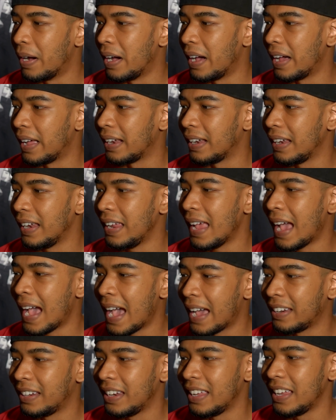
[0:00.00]
But it
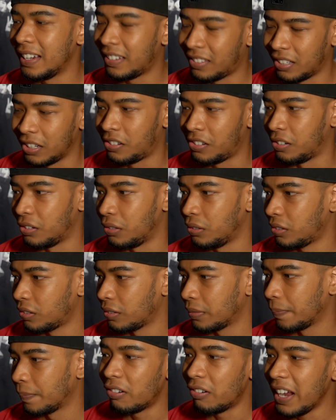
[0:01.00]
had its
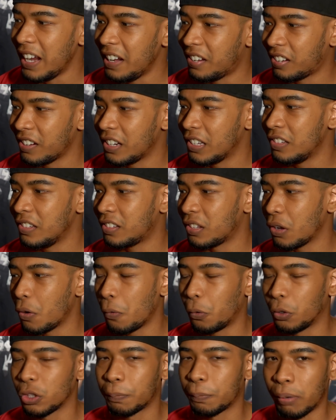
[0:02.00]
issues. Generations
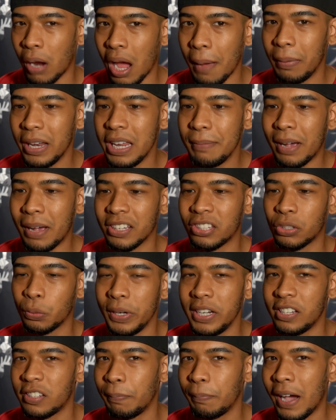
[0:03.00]
was probably my
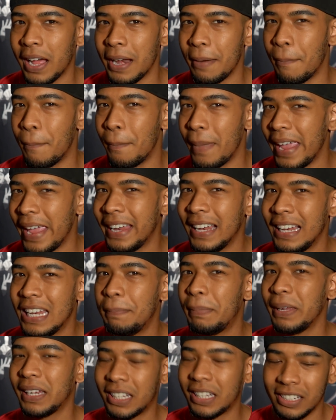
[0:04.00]
sweet spot,
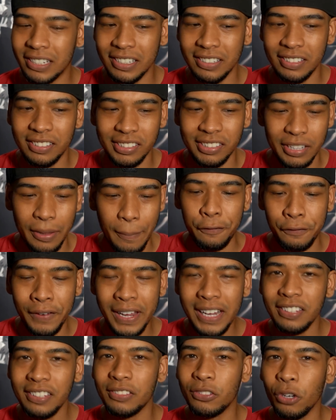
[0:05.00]
mainly because I
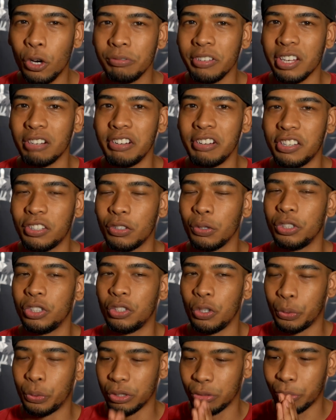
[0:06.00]
think Storm
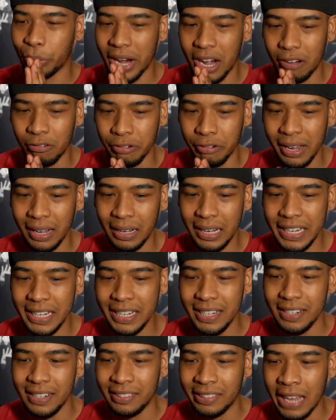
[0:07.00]
Generations was where I
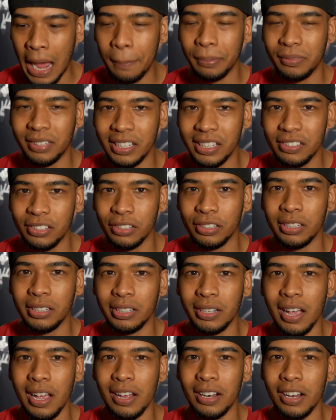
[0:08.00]
really tapped
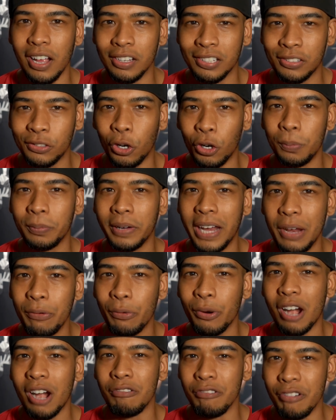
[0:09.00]
into a Storm
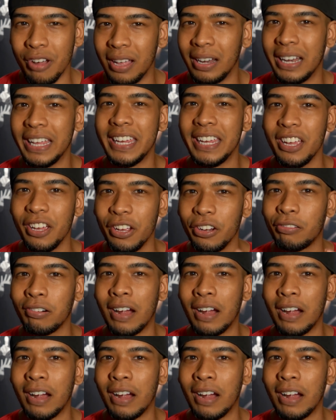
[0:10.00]
game where I really